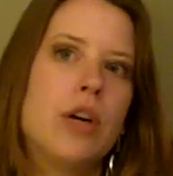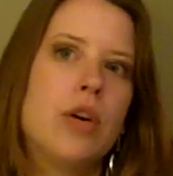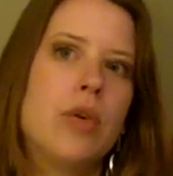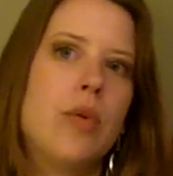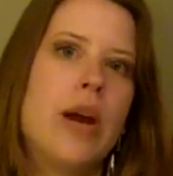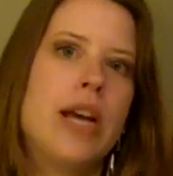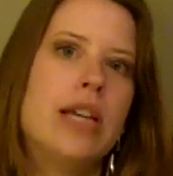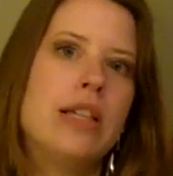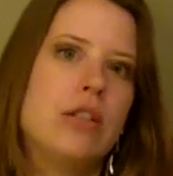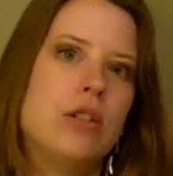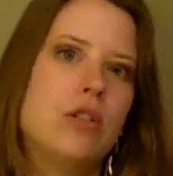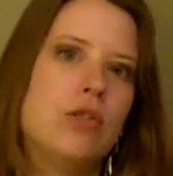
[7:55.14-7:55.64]
Margaret
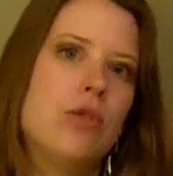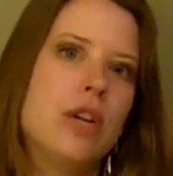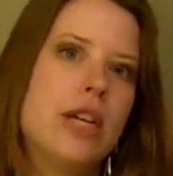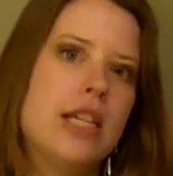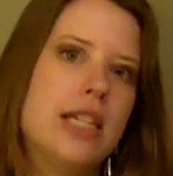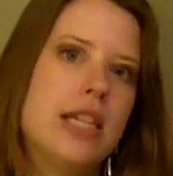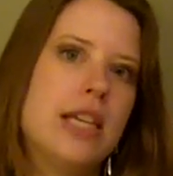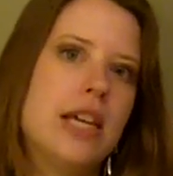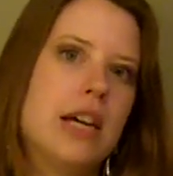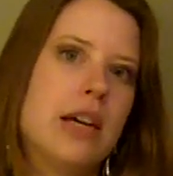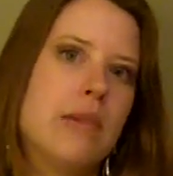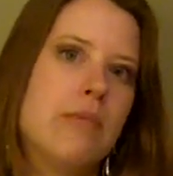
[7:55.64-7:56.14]
Weiss and
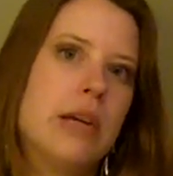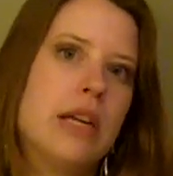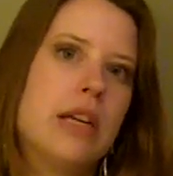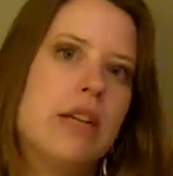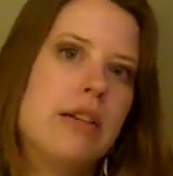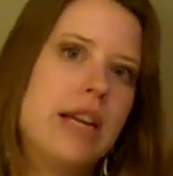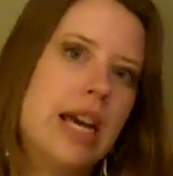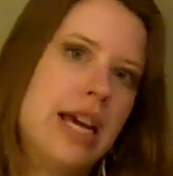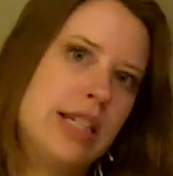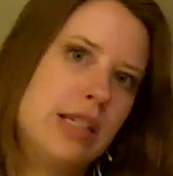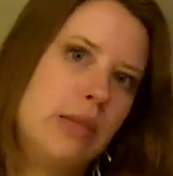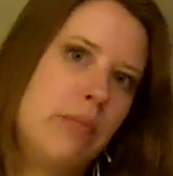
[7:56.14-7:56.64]
Tracy
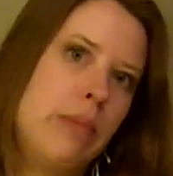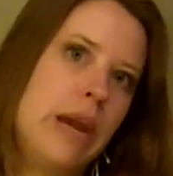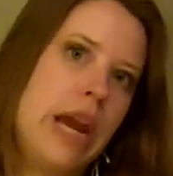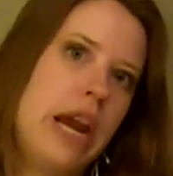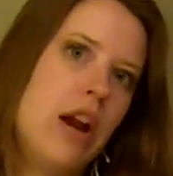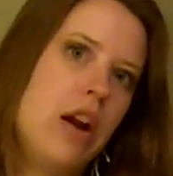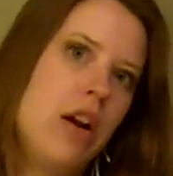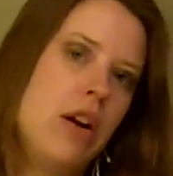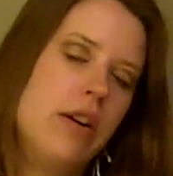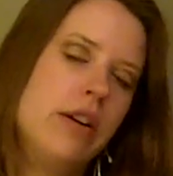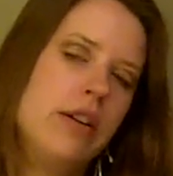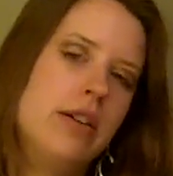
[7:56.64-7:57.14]
Hickman as a
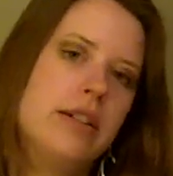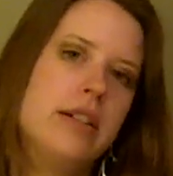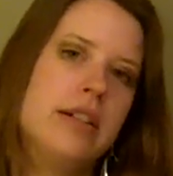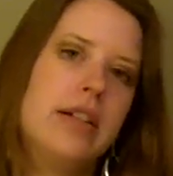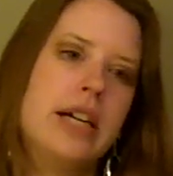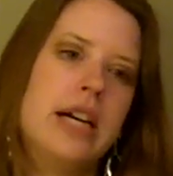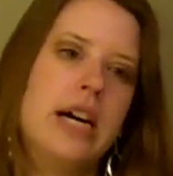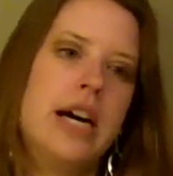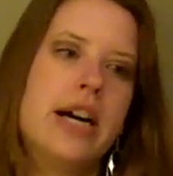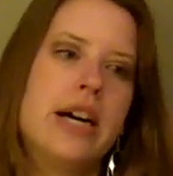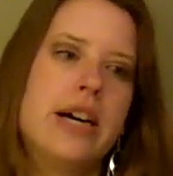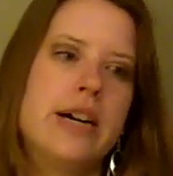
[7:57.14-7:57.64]
pair.
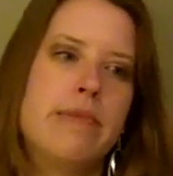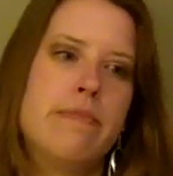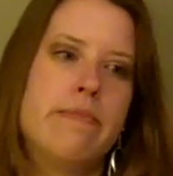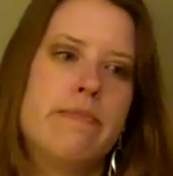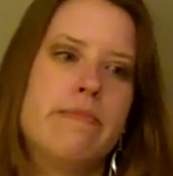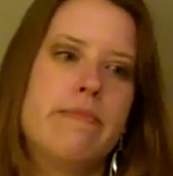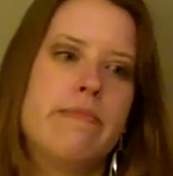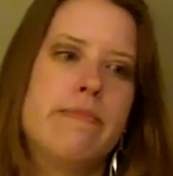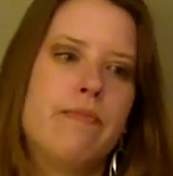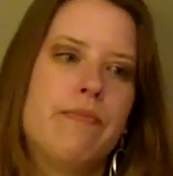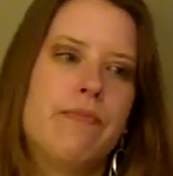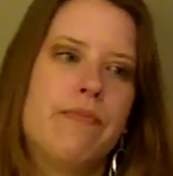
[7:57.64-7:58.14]
I
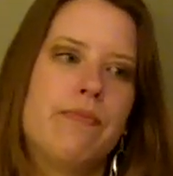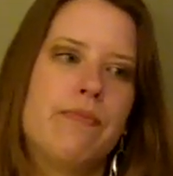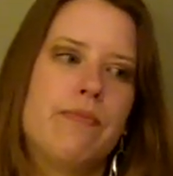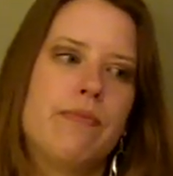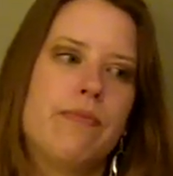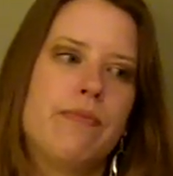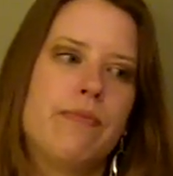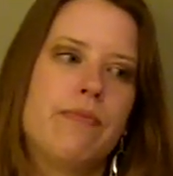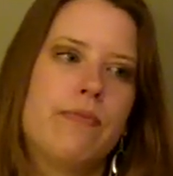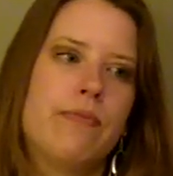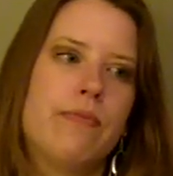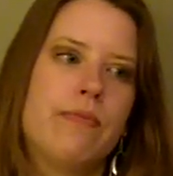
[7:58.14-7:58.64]

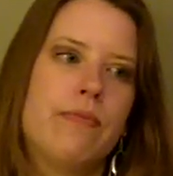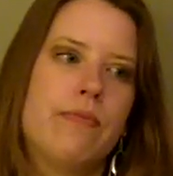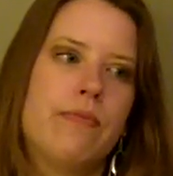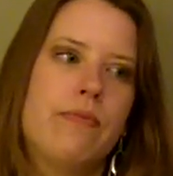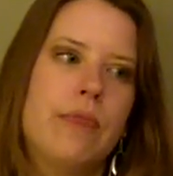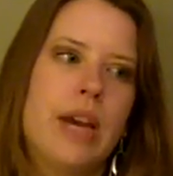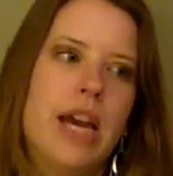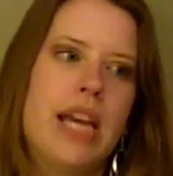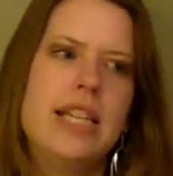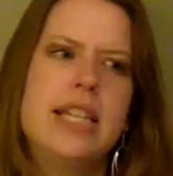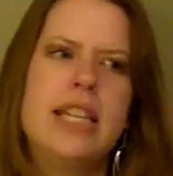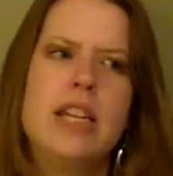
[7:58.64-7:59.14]

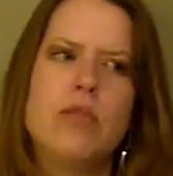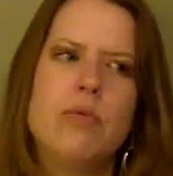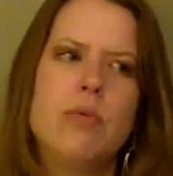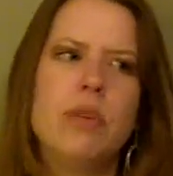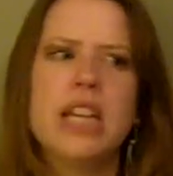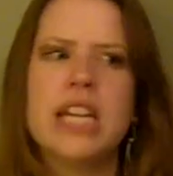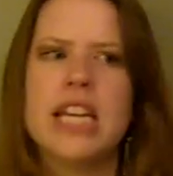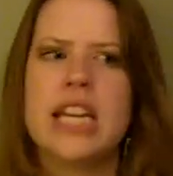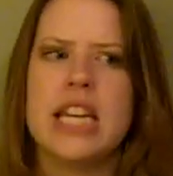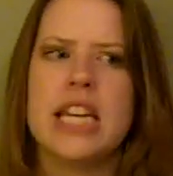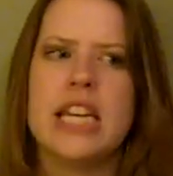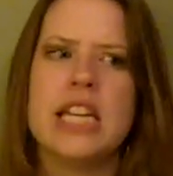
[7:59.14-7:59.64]
didn't
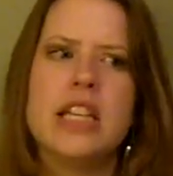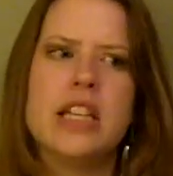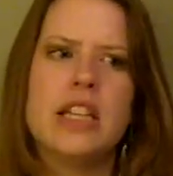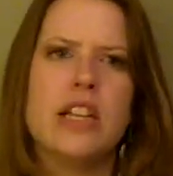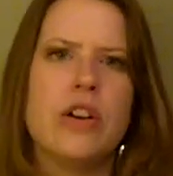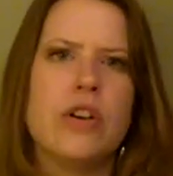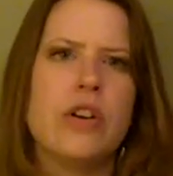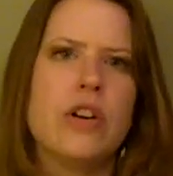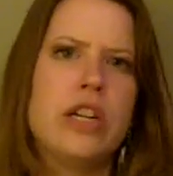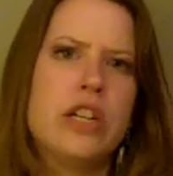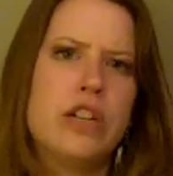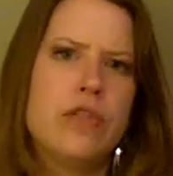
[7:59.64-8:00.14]
really get into
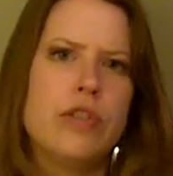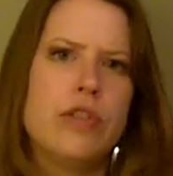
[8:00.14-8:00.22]
their